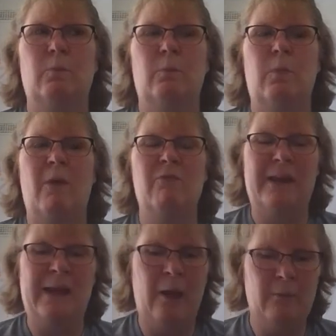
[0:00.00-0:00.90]
a
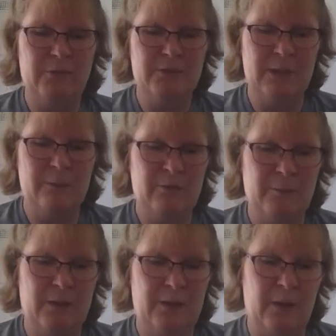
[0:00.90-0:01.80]
really helpful tip from
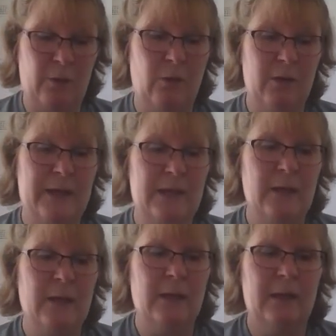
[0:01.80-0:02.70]
a colleague,
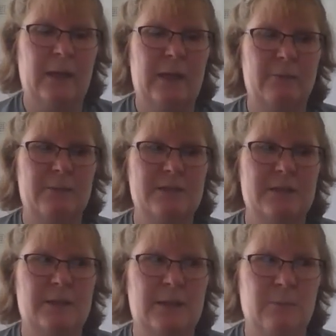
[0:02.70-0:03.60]
and it was
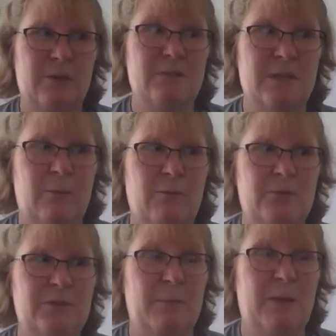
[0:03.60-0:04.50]
the most helpful
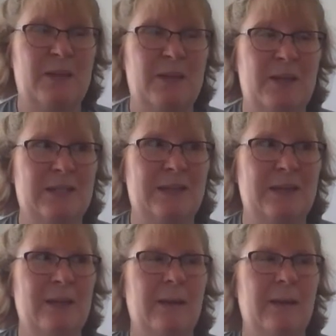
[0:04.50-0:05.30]
tip actually.